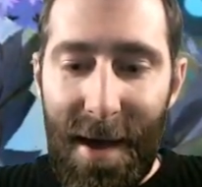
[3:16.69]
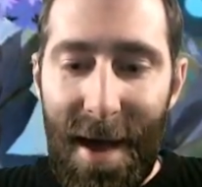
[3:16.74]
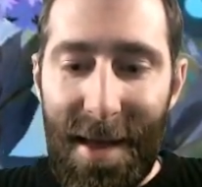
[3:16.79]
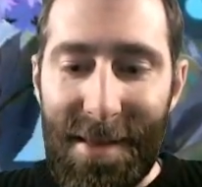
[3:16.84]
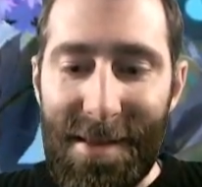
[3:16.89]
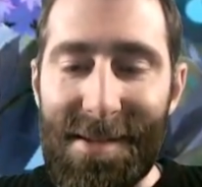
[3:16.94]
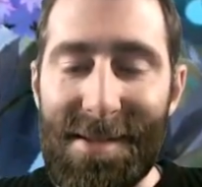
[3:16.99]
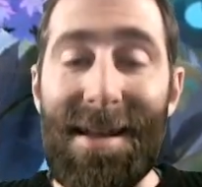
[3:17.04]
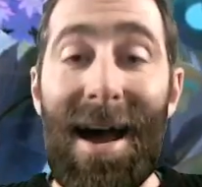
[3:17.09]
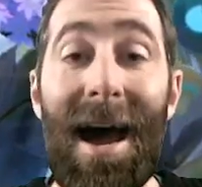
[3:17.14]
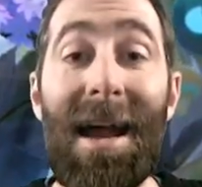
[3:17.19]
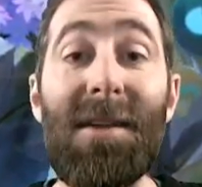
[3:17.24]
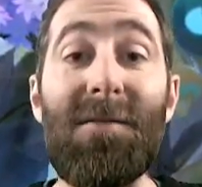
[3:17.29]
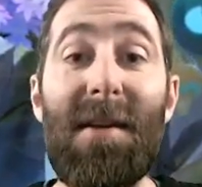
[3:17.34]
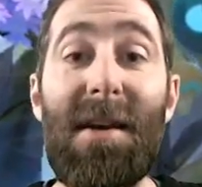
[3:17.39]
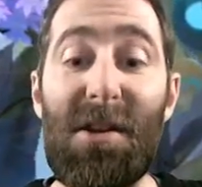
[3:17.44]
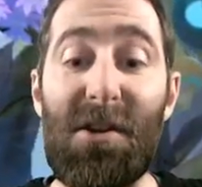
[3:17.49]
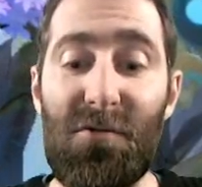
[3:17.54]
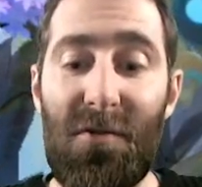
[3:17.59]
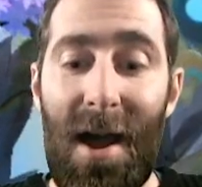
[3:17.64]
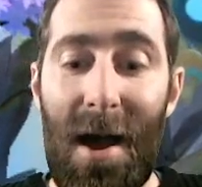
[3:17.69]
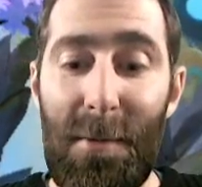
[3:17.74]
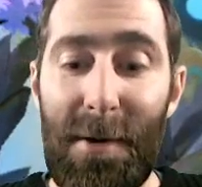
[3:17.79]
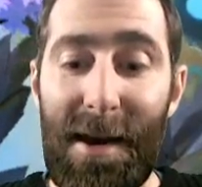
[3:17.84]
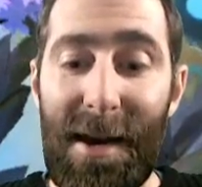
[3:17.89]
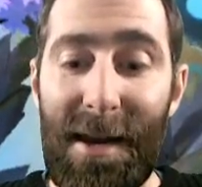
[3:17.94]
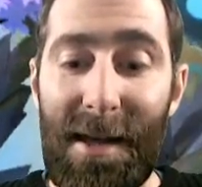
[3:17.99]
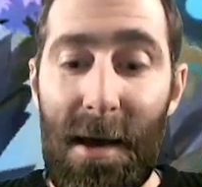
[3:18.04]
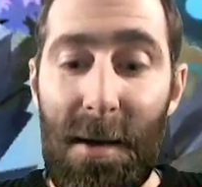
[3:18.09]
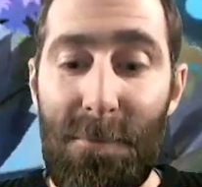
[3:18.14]
At the start of each round,
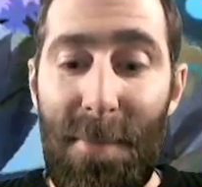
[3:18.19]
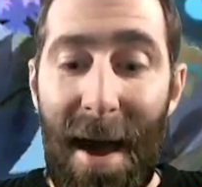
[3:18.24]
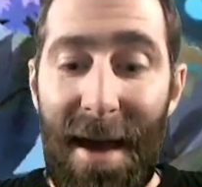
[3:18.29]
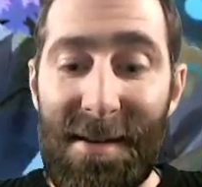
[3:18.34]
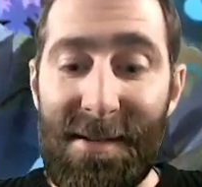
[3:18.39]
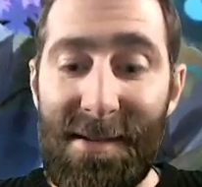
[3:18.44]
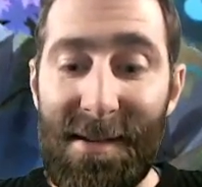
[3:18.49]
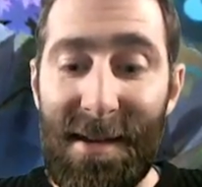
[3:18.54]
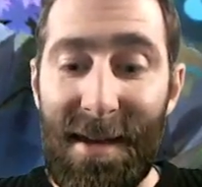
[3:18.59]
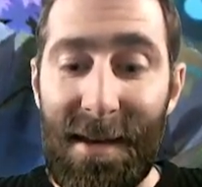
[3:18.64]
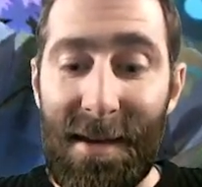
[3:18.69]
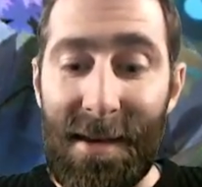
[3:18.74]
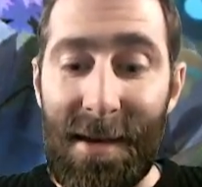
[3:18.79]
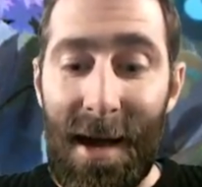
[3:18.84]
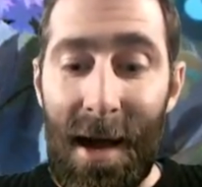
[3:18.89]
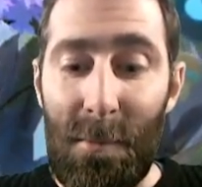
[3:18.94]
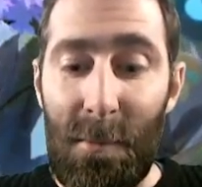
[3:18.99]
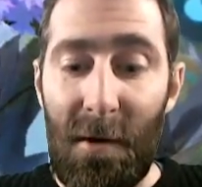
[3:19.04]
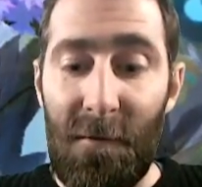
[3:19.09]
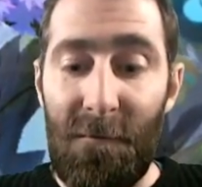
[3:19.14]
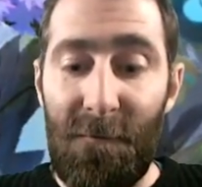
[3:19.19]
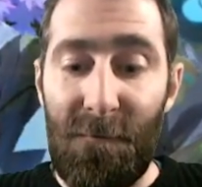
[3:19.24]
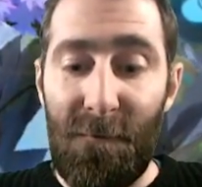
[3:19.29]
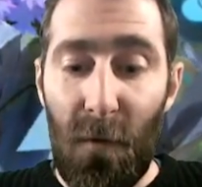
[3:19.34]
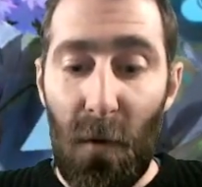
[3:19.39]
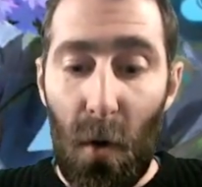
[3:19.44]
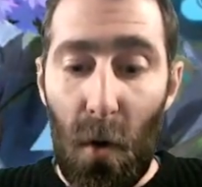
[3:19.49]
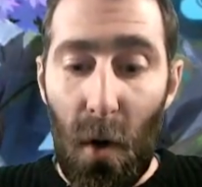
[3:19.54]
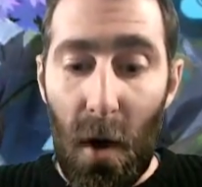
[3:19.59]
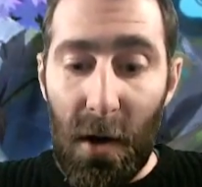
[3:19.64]
we're getting a basic income of
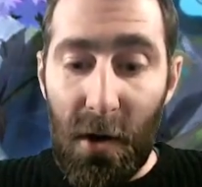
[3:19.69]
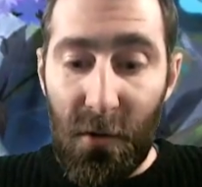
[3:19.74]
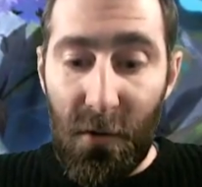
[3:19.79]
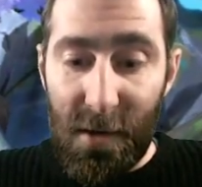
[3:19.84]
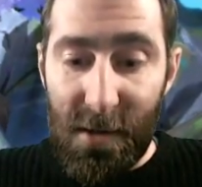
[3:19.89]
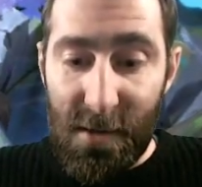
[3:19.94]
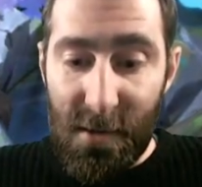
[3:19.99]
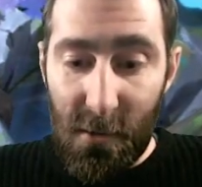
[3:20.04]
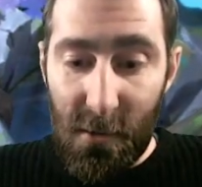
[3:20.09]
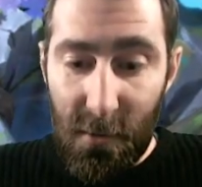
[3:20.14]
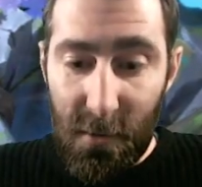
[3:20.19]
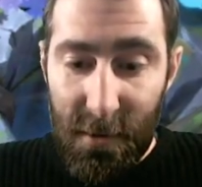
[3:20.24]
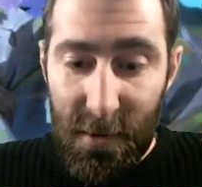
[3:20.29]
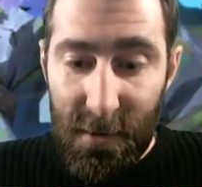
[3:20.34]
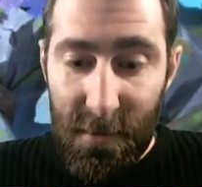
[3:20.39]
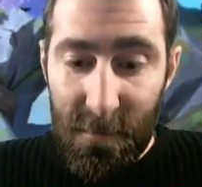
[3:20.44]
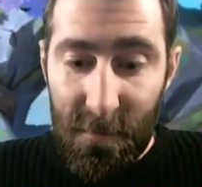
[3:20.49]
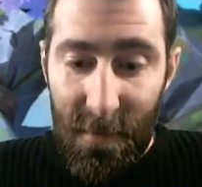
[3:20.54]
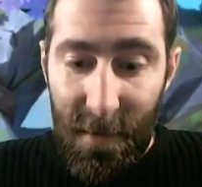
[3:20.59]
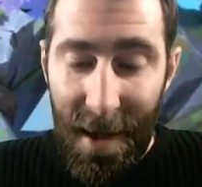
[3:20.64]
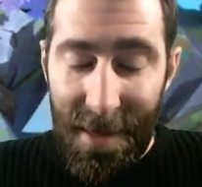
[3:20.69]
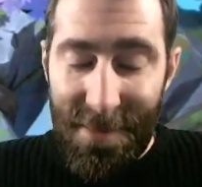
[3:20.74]
4 crystals.